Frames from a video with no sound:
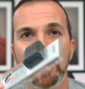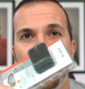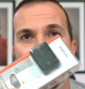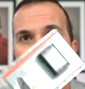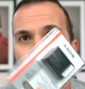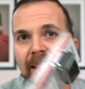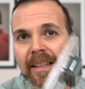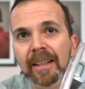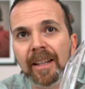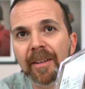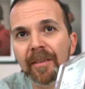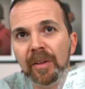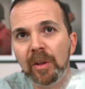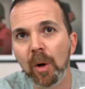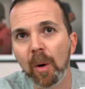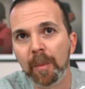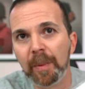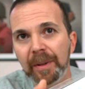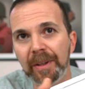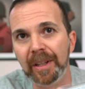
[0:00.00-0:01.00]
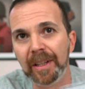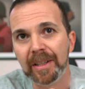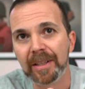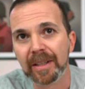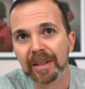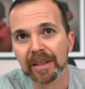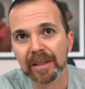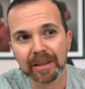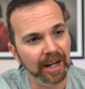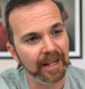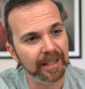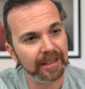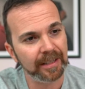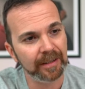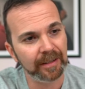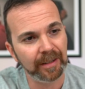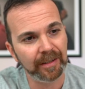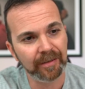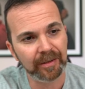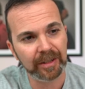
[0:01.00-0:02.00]
I didn't even open this. I
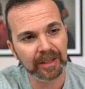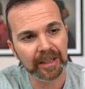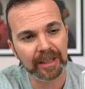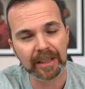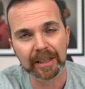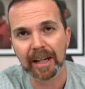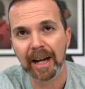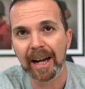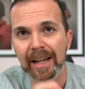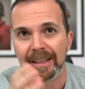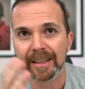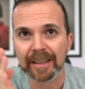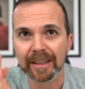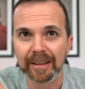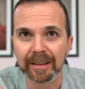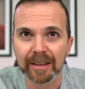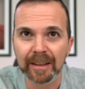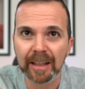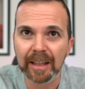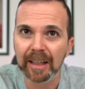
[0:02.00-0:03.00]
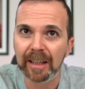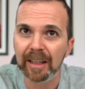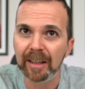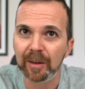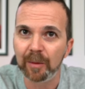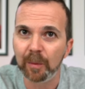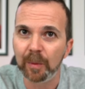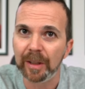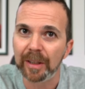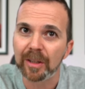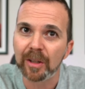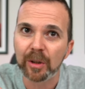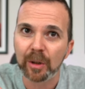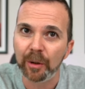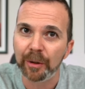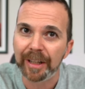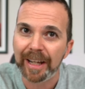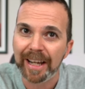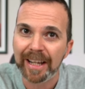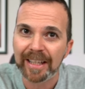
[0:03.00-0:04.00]
didn't even need it. I didn't need it with
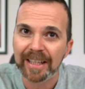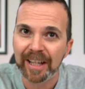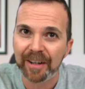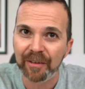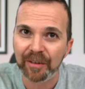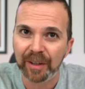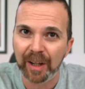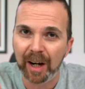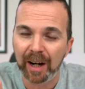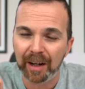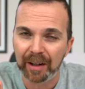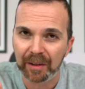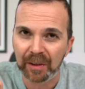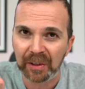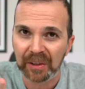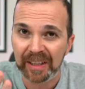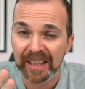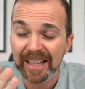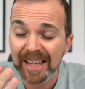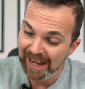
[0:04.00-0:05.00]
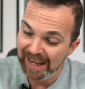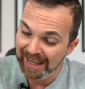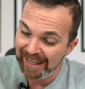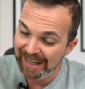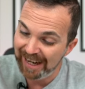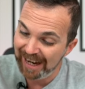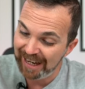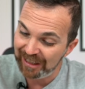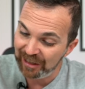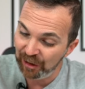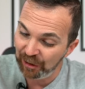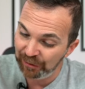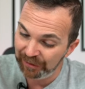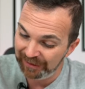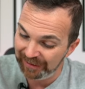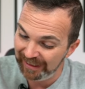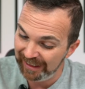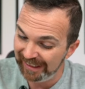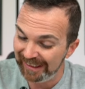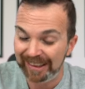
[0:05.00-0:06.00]
Sony a7R III, and I
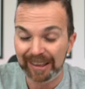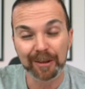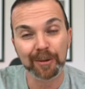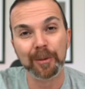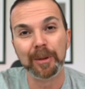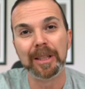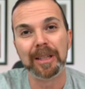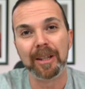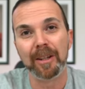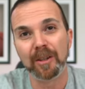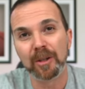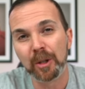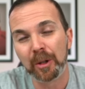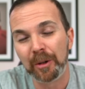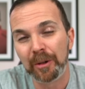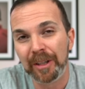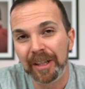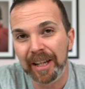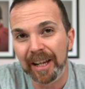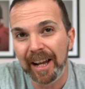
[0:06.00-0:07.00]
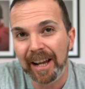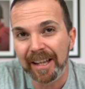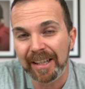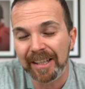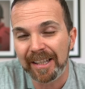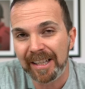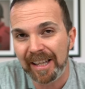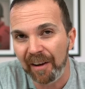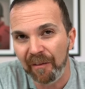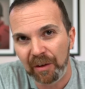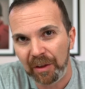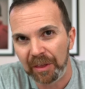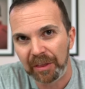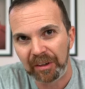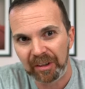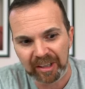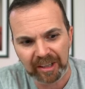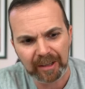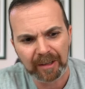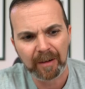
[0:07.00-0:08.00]
don't need it with Sony
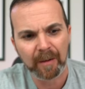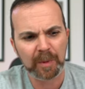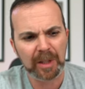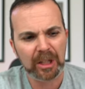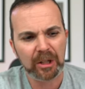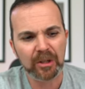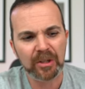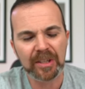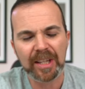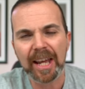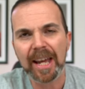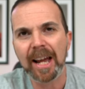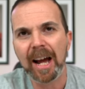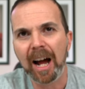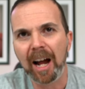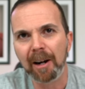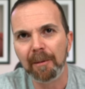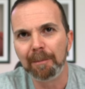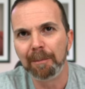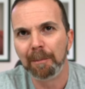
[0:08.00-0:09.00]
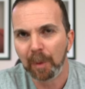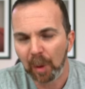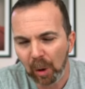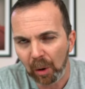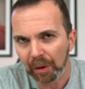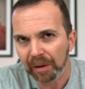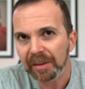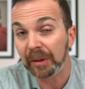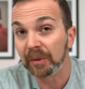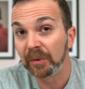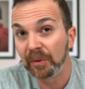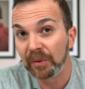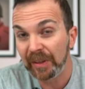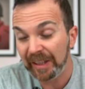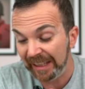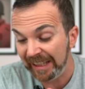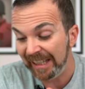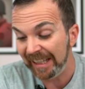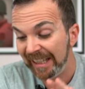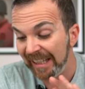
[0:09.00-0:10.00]
a7 III because they are both
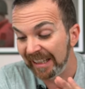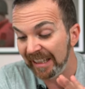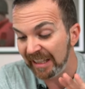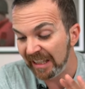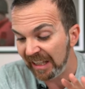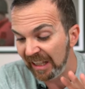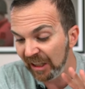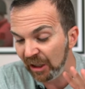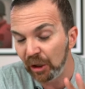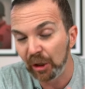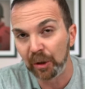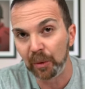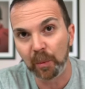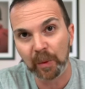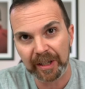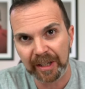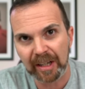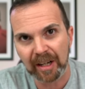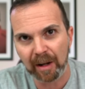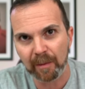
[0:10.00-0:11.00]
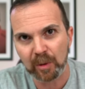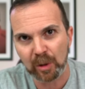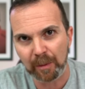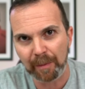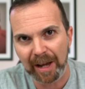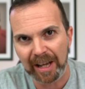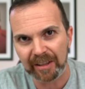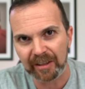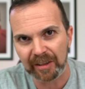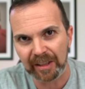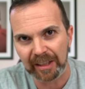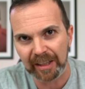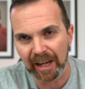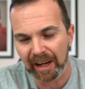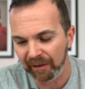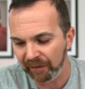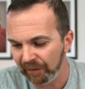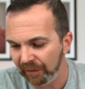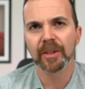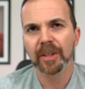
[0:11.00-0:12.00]
ridiculously good when it comes to battery
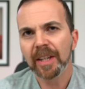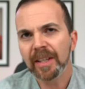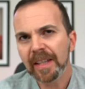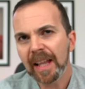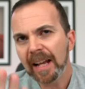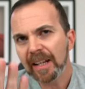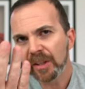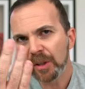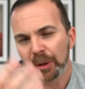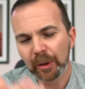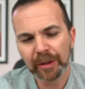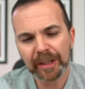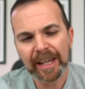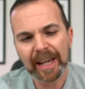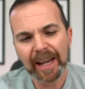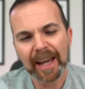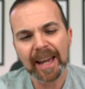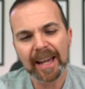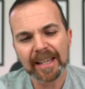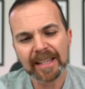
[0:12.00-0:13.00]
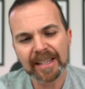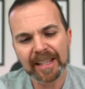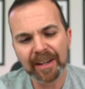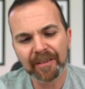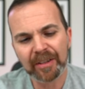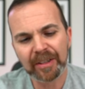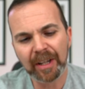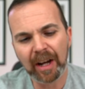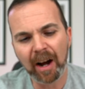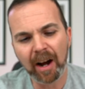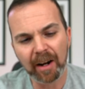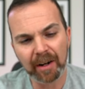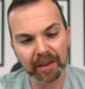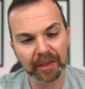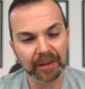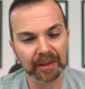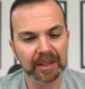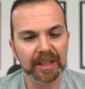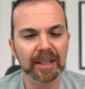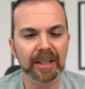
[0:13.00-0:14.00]
life. Just like Sony a7R
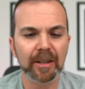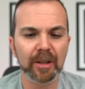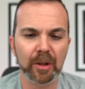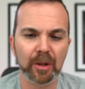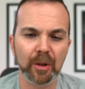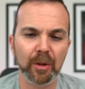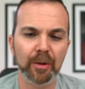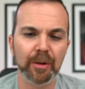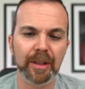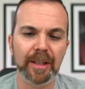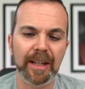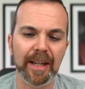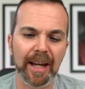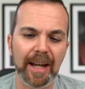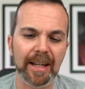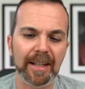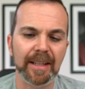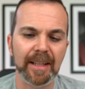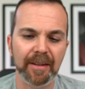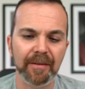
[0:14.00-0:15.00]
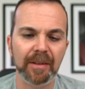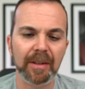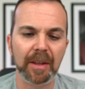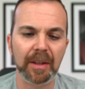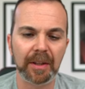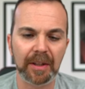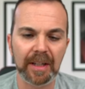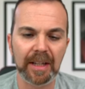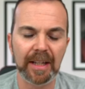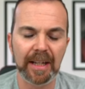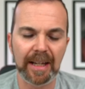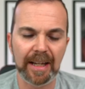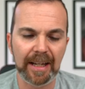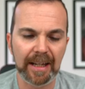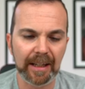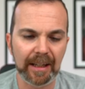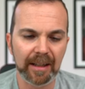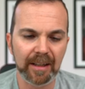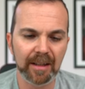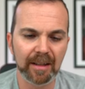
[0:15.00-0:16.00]
III, Sony a7 III
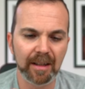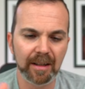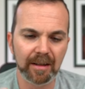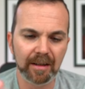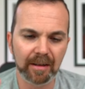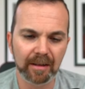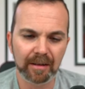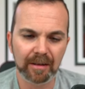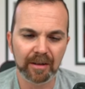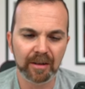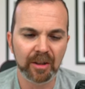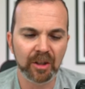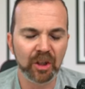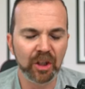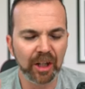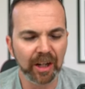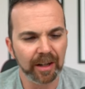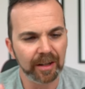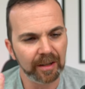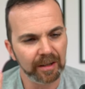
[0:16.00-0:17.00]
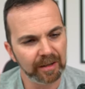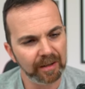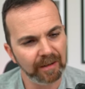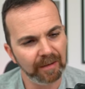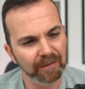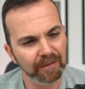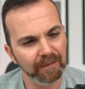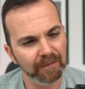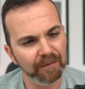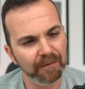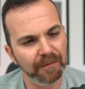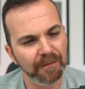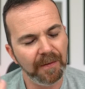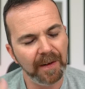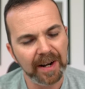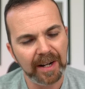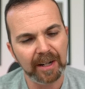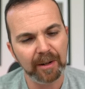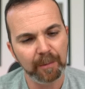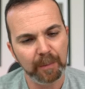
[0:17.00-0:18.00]
is just
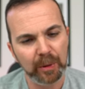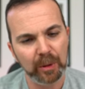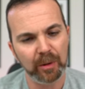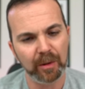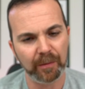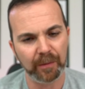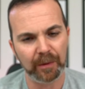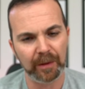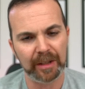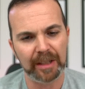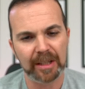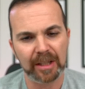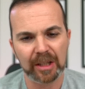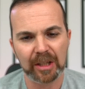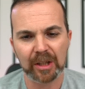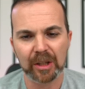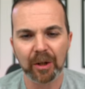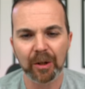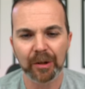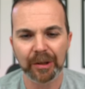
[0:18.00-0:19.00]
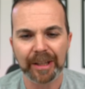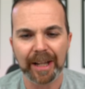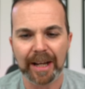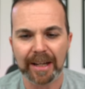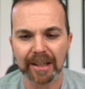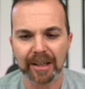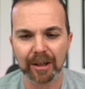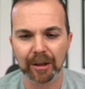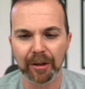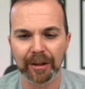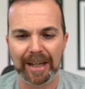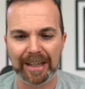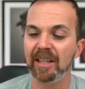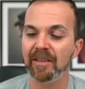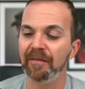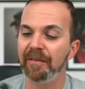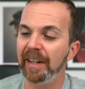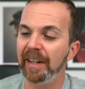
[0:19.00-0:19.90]
very beautiful. It's so nice to look at. It's